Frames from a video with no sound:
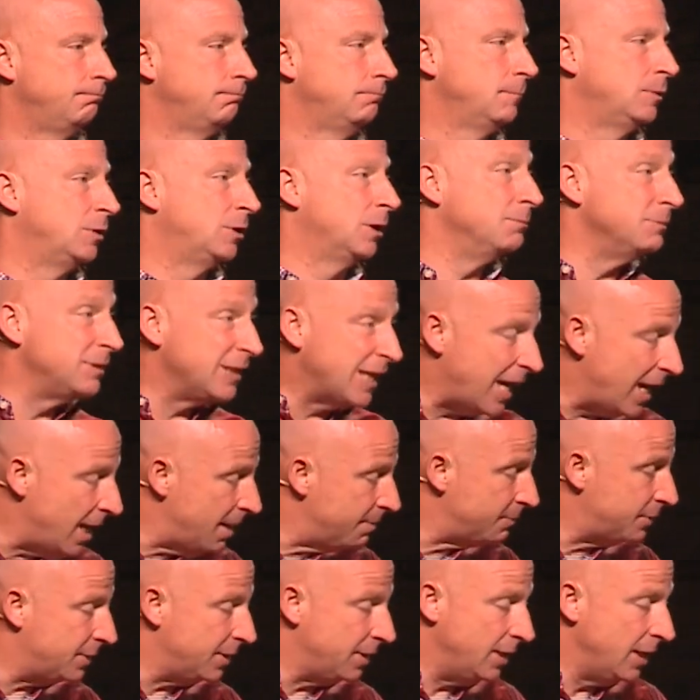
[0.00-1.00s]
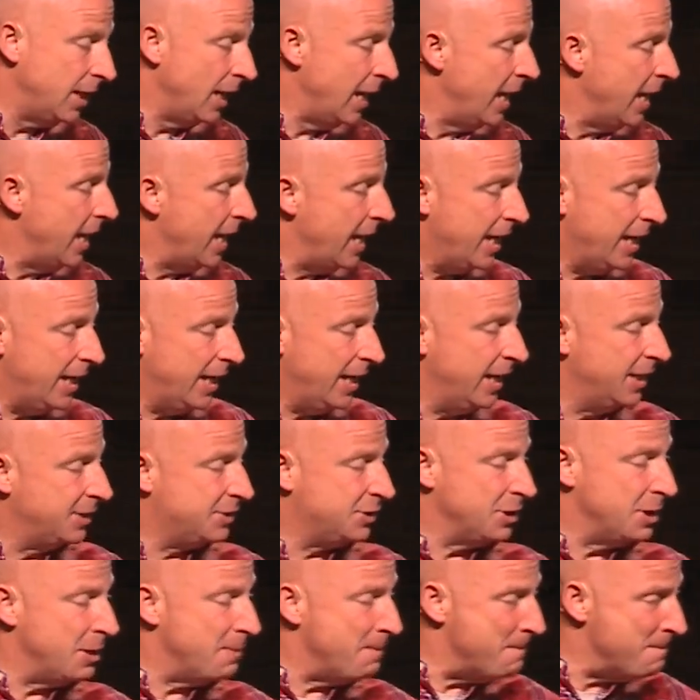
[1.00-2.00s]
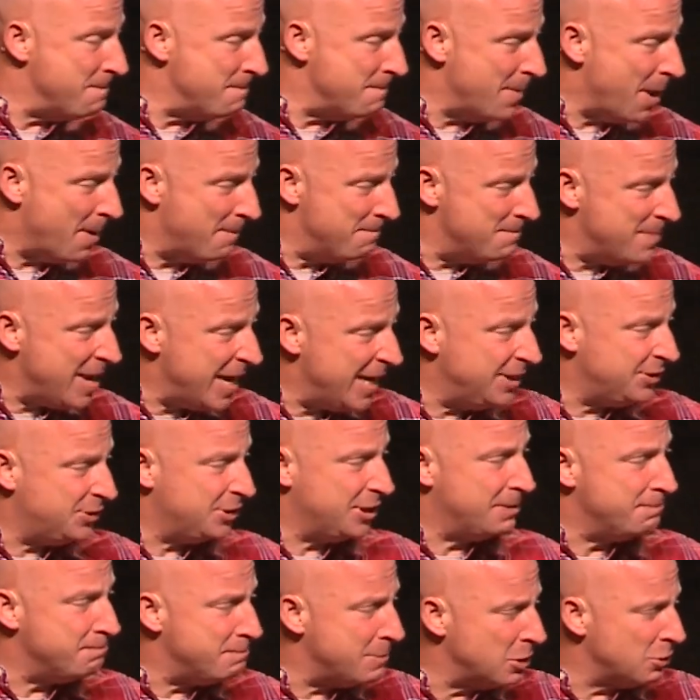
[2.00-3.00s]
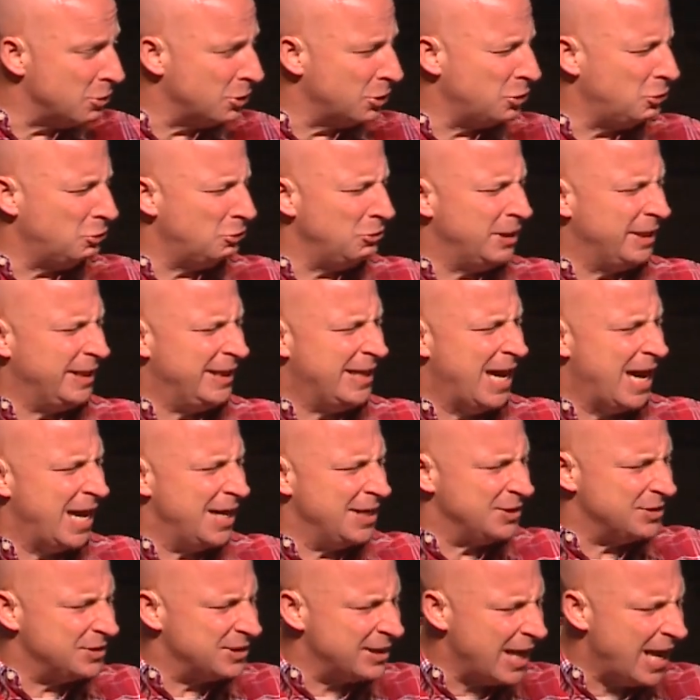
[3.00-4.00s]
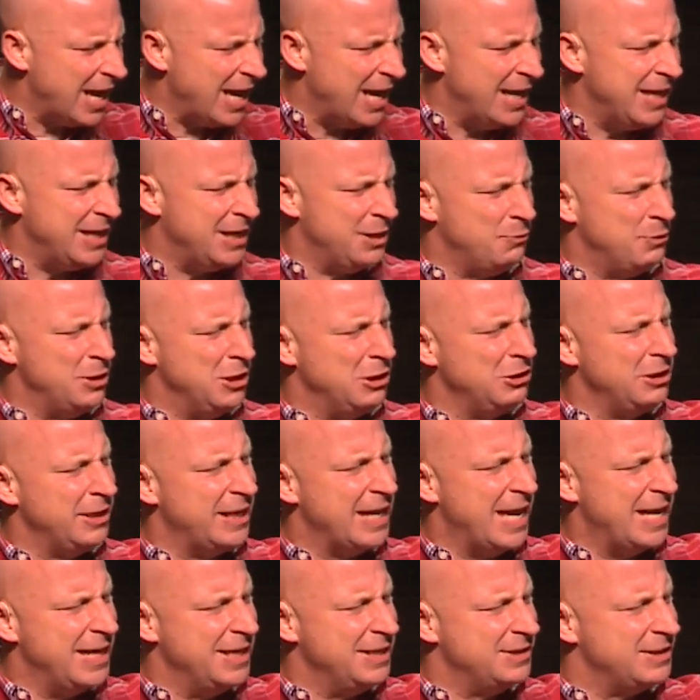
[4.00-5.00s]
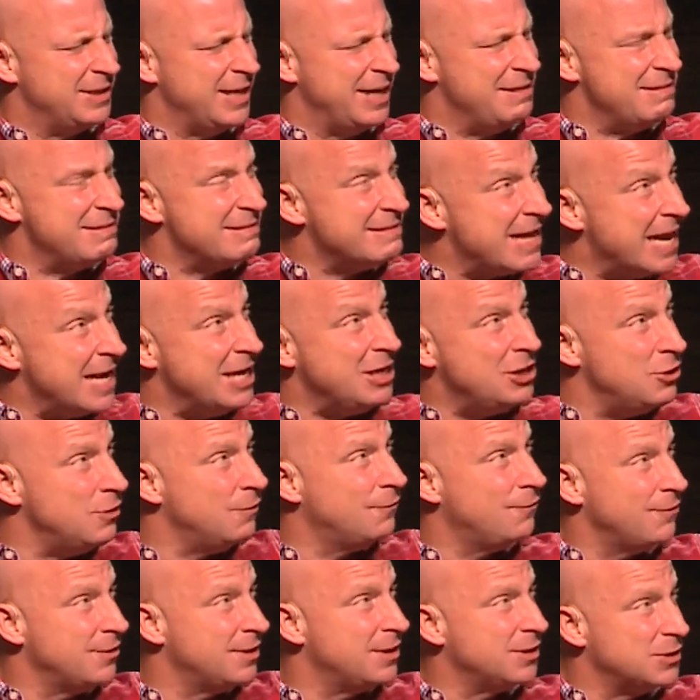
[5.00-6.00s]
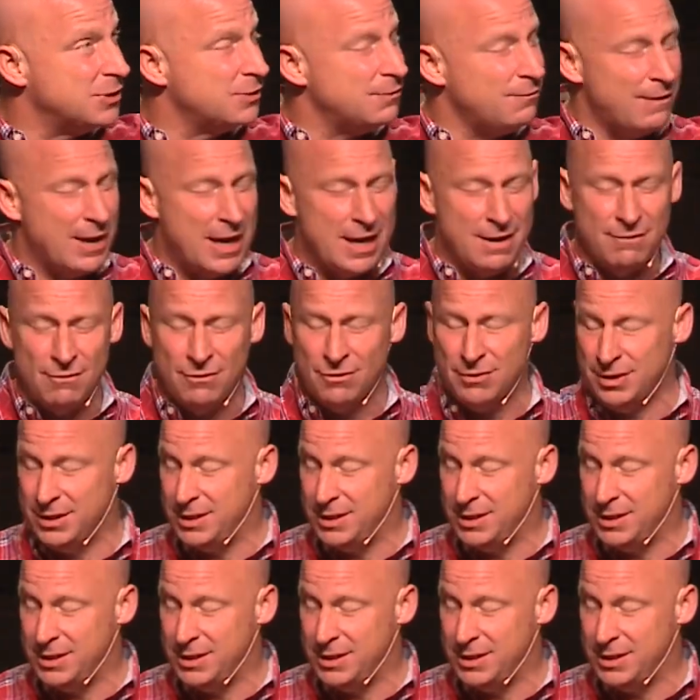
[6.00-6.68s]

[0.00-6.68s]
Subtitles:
Sometimes it's an amazing miracle and God is kind and we look at it and say, thank you for this favor.